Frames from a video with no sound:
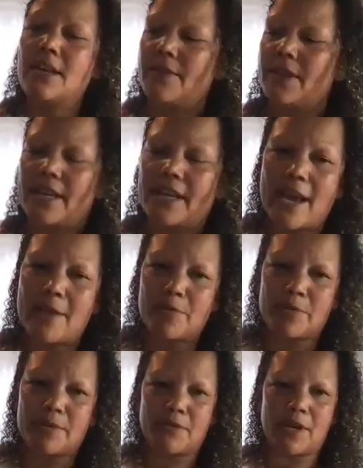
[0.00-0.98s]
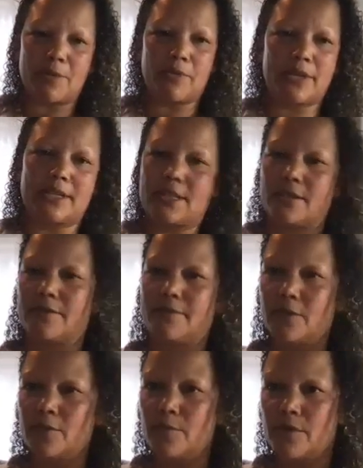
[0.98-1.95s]
that could happen before I bring it to the
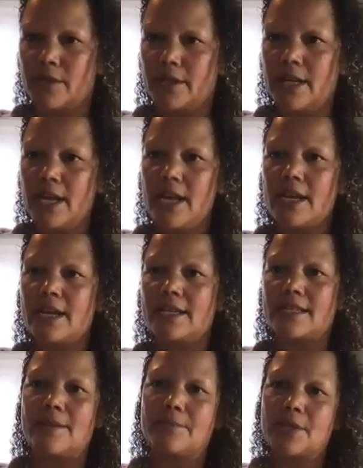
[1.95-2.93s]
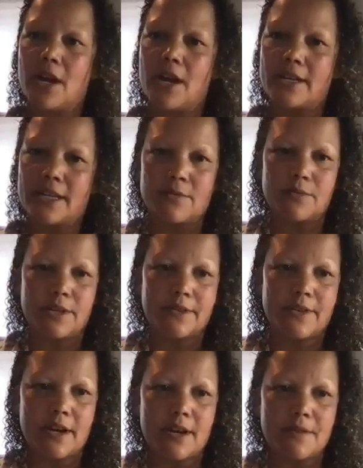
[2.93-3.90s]
full board is I'm talking
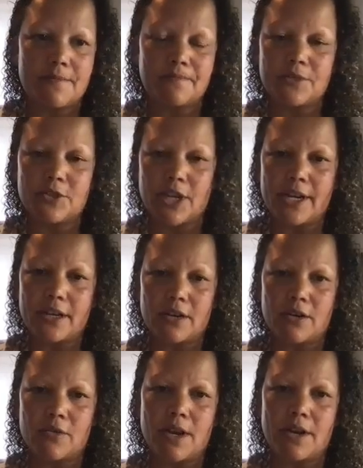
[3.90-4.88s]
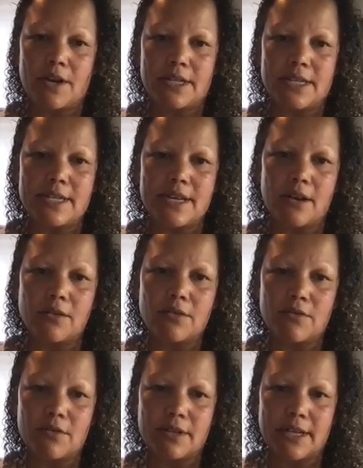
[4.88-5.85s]
with Jenica around EL
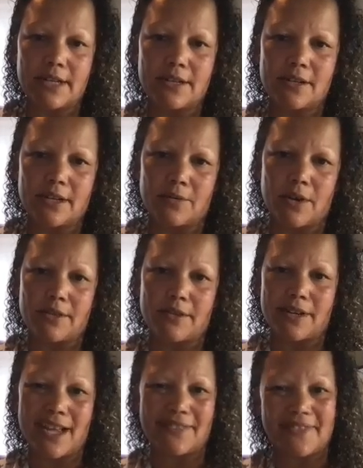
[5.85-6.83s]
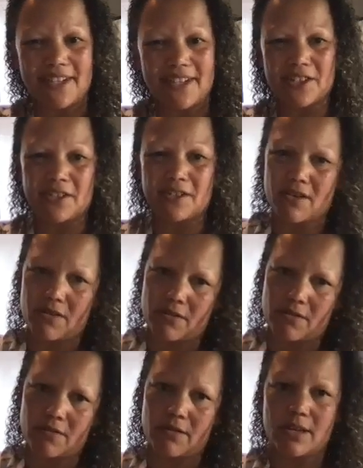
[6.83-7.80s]
coordinator and whether or not that should
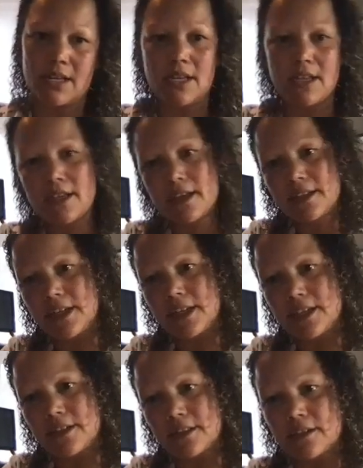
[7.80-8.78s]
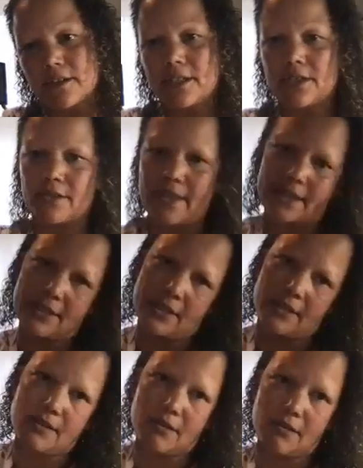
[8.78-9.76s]
go Teaching and Learning or that
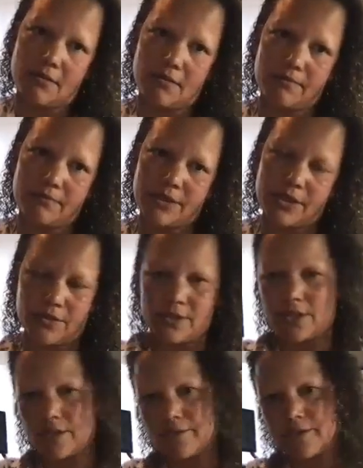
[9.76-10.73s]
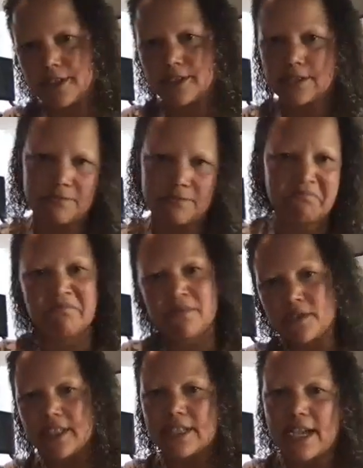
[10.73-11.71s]
should go student services.
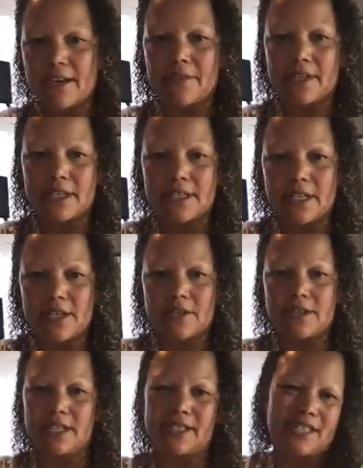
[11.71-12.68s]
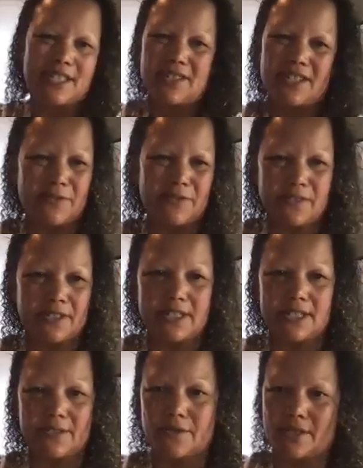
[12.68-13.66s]
So that's kind of a continued, it's done differently
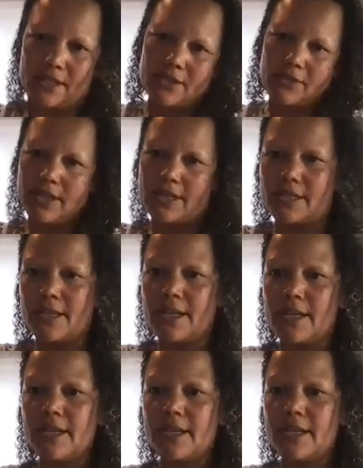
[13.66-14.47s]
in different districts.